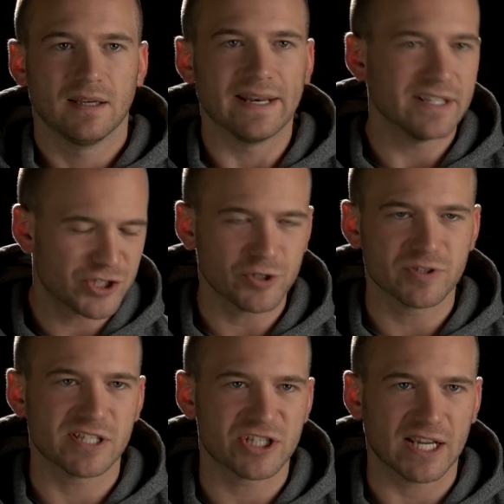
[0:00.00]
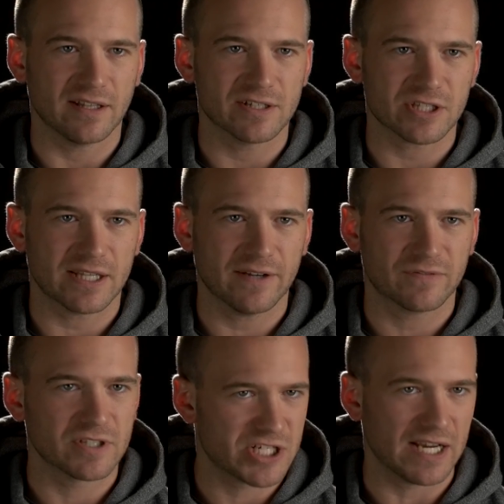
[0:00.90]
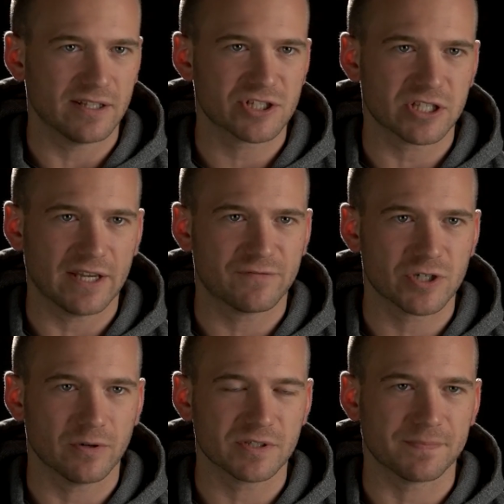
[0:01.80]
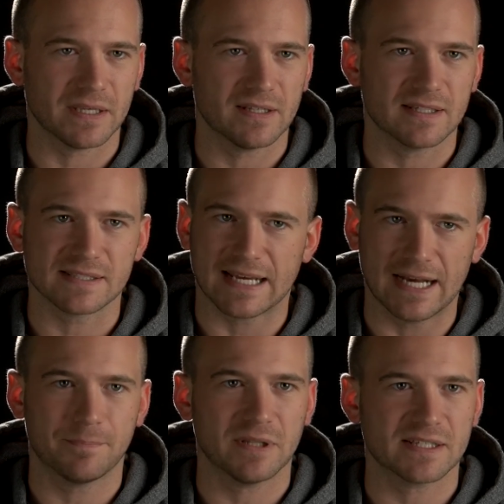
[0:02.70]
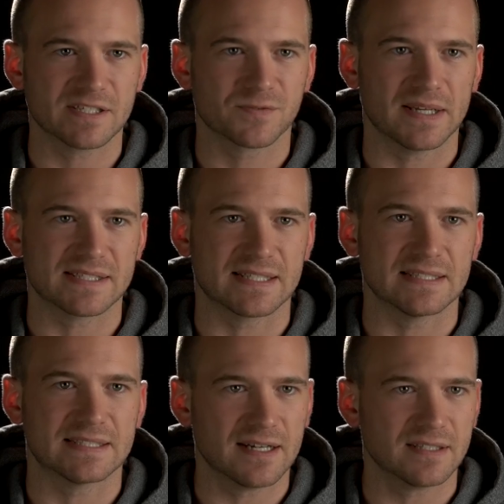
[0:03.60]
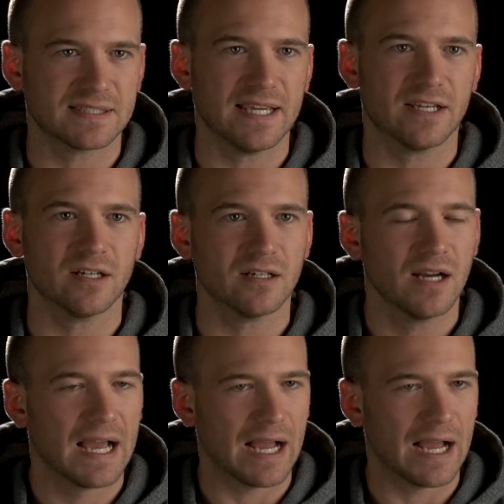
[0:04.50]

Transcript: I didn't choose the challenge life. The challenge life chose me, and as Complex's resident dare taker,